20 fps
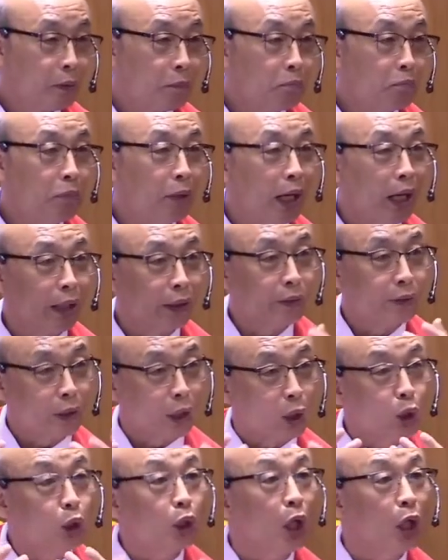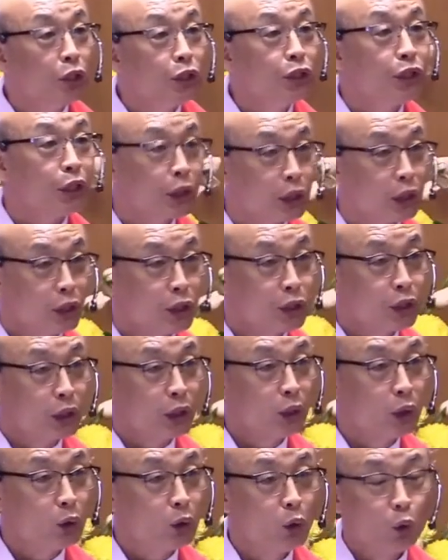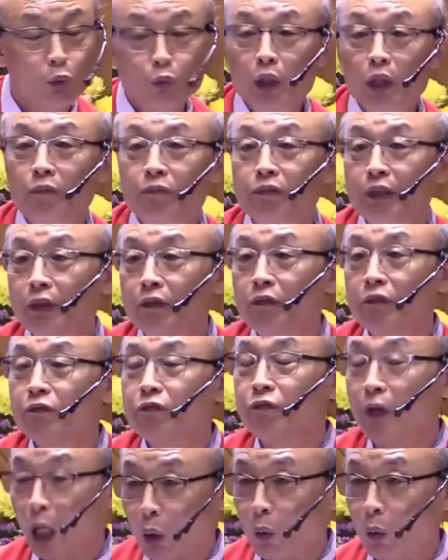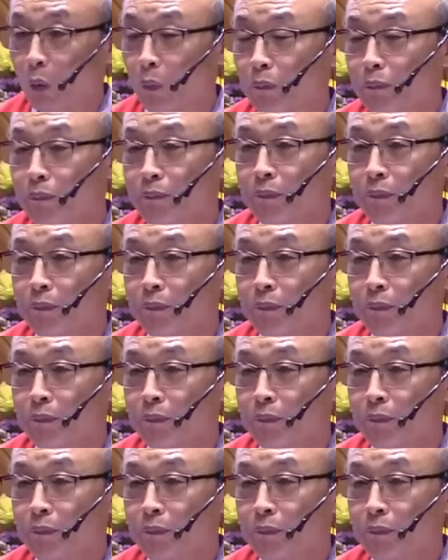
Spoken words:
But the consequence will be followed.